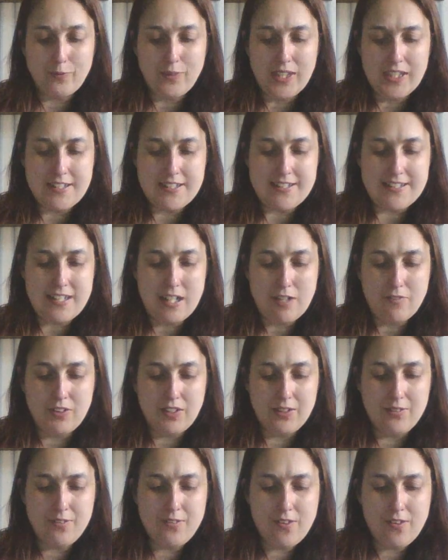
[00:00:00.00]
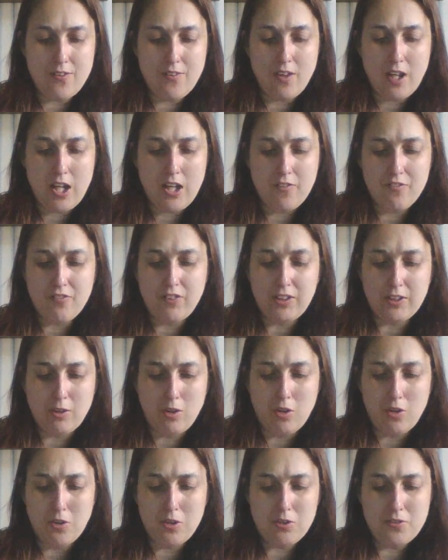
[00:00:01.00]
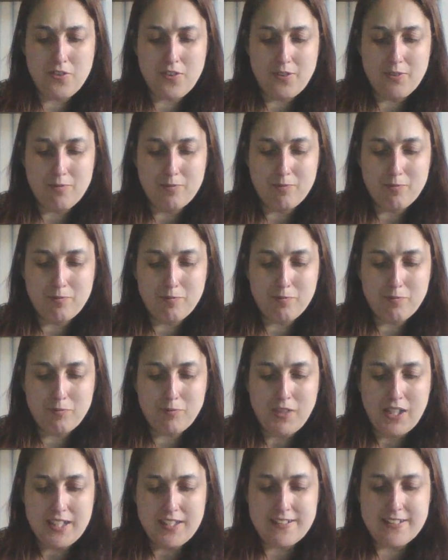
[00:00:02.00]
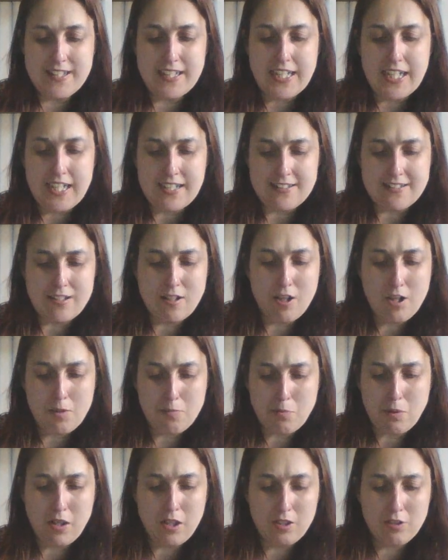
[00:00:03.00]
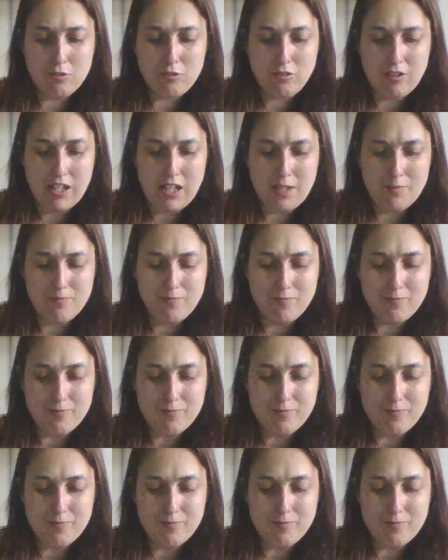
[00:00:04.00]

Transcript: and Sevens uh, for God. CSR program.